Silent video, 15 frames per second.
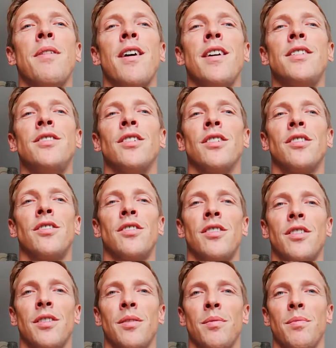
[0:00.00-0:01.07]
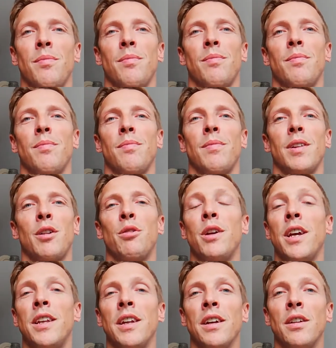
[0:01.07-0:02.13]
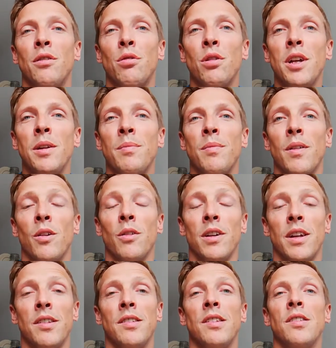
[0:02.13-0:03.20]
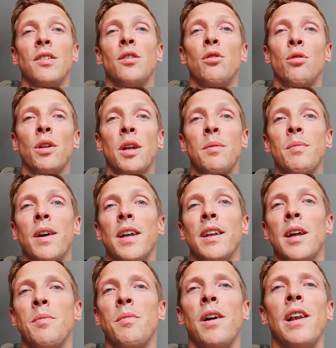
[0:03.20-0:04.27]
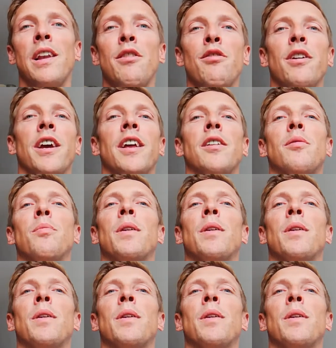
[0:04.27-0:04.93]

I just creating a dream, or is this a dream and am I living it?